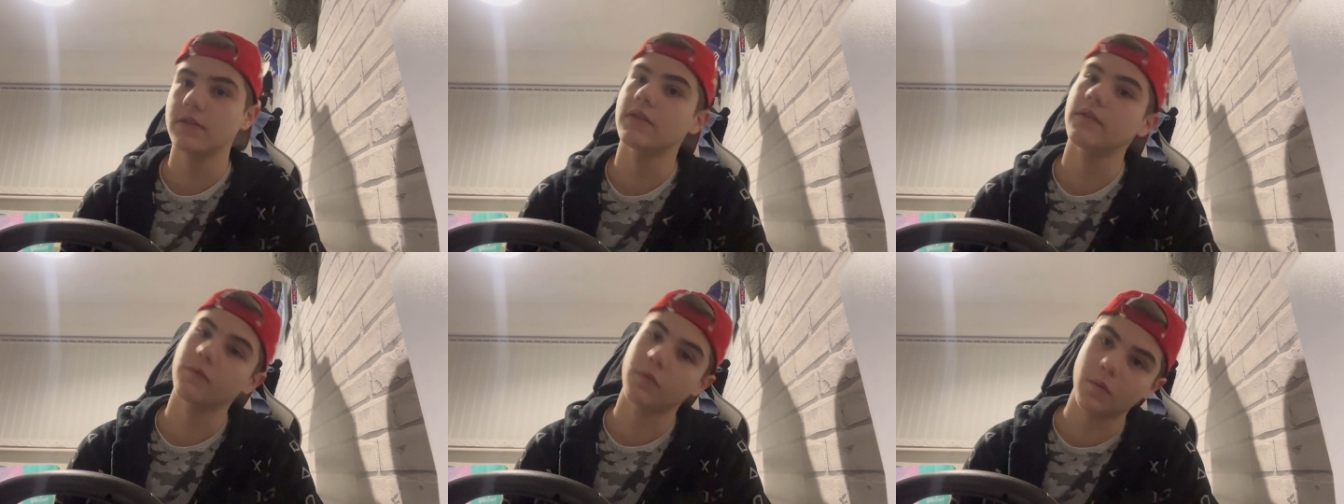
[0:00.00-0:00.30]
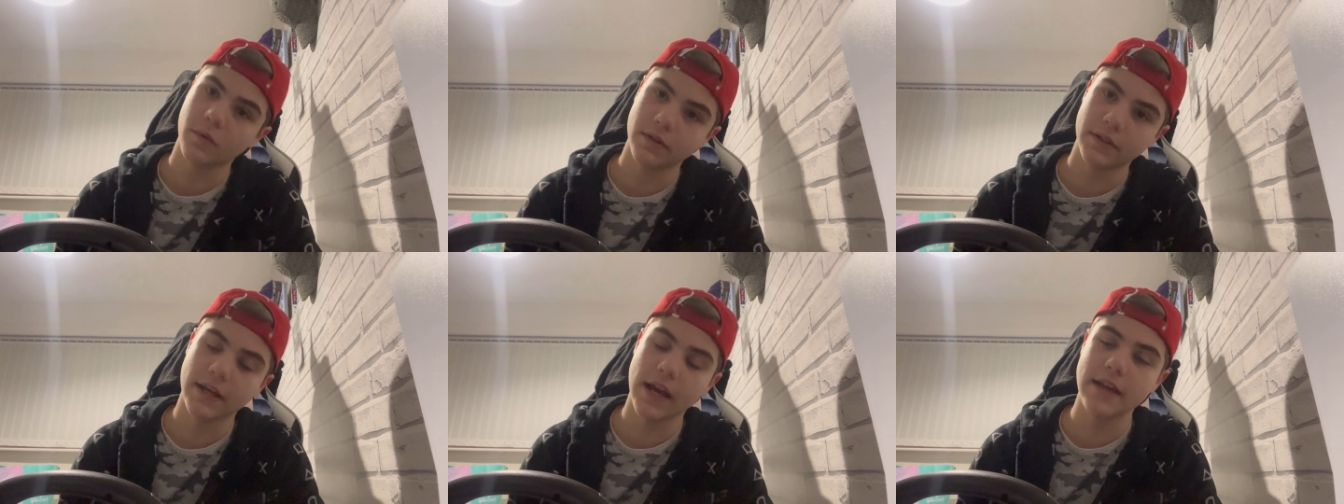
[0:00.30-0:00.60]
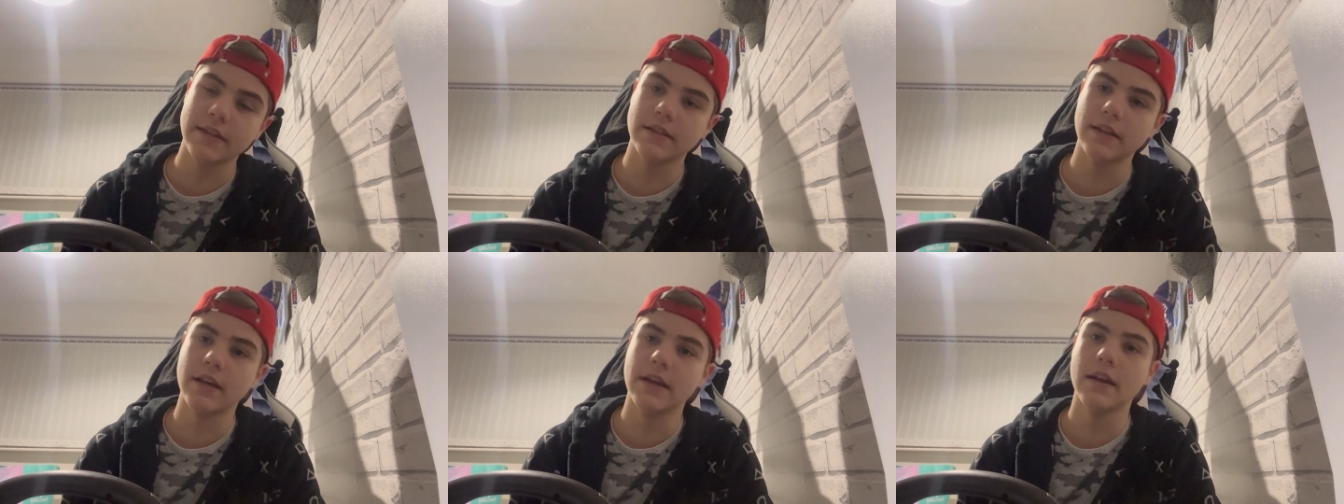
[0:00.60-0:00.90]
a different one to
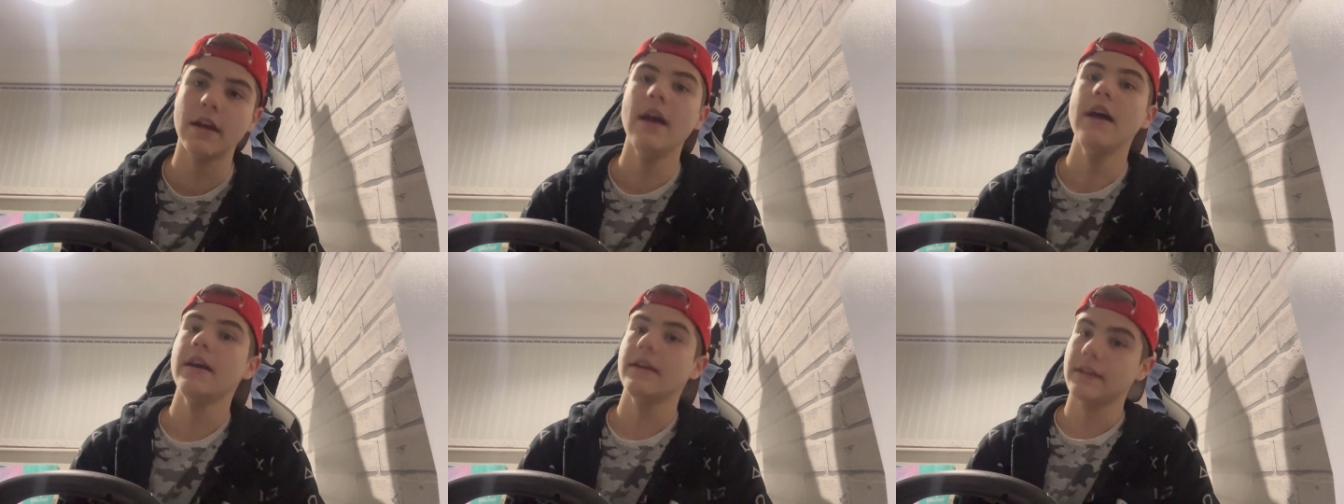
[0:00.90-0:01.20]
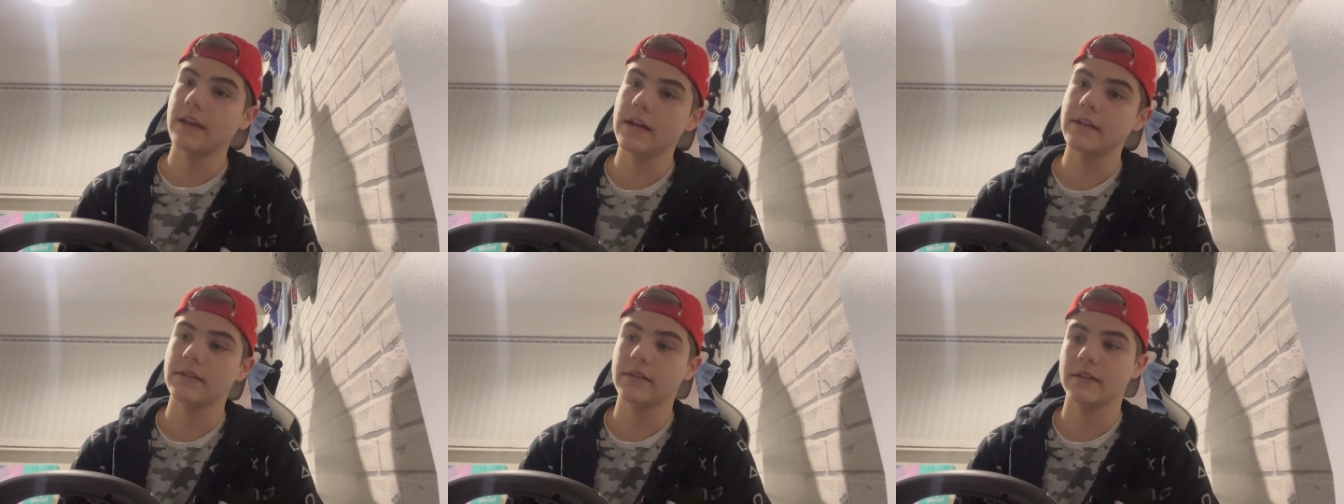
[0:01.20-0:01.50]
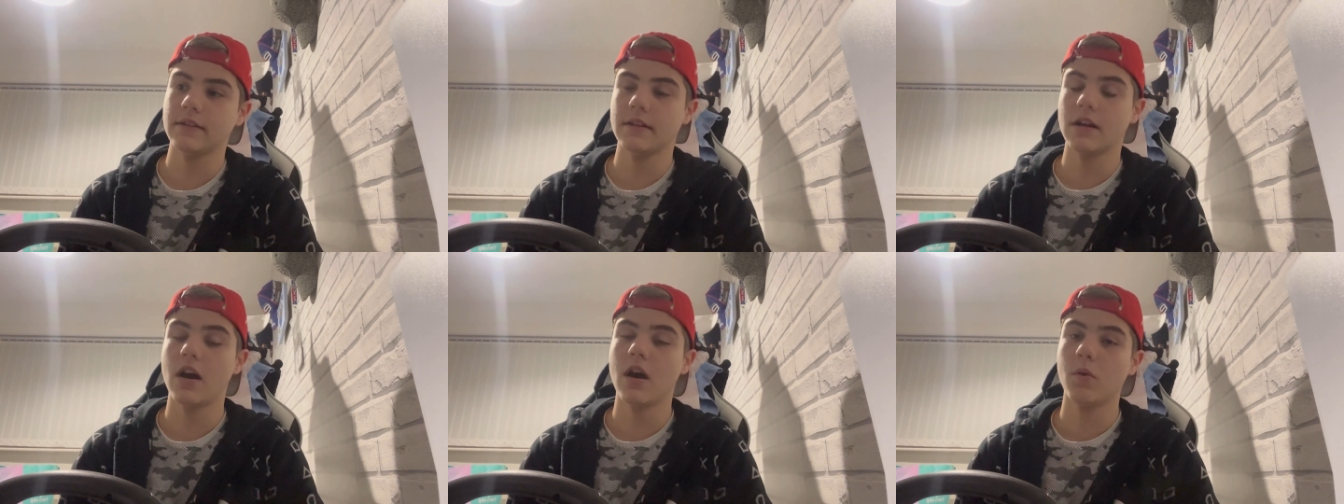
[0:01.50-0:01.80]
Gasly.
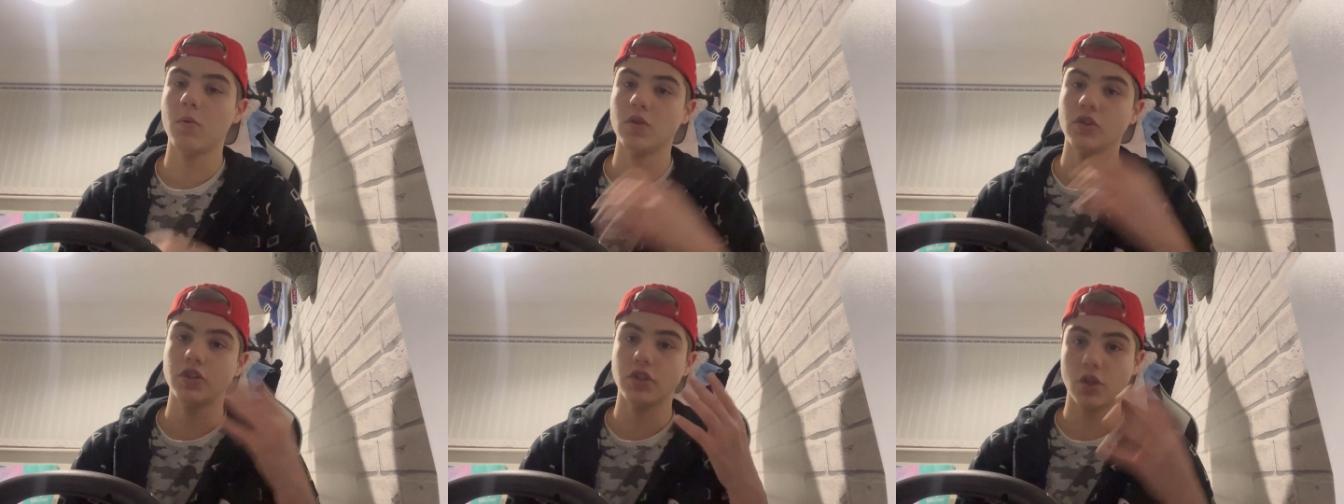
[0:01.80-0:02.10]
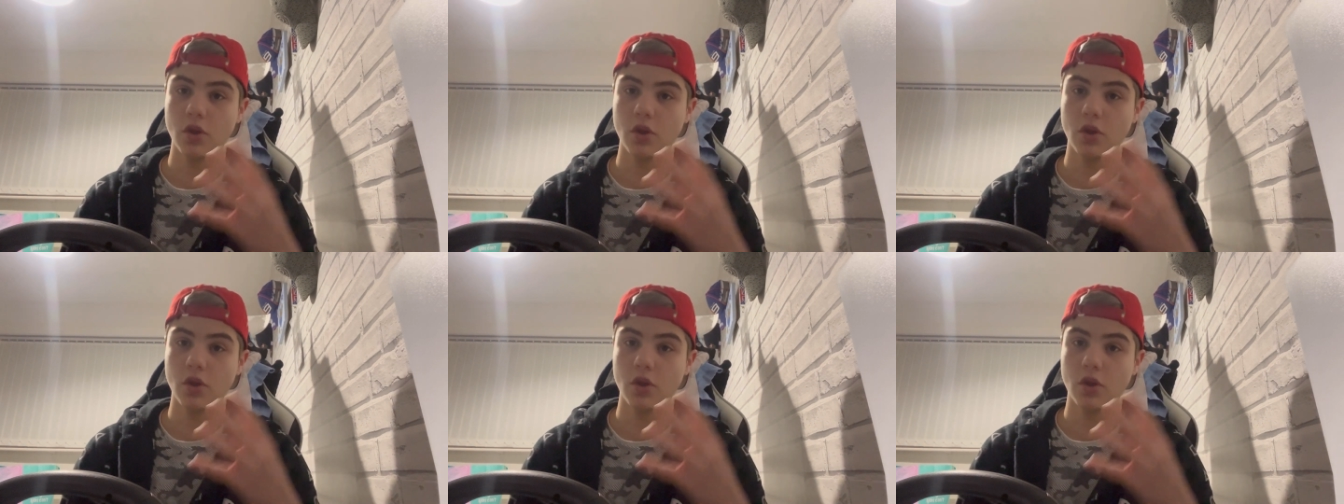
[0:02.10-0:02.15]
Gasly's style will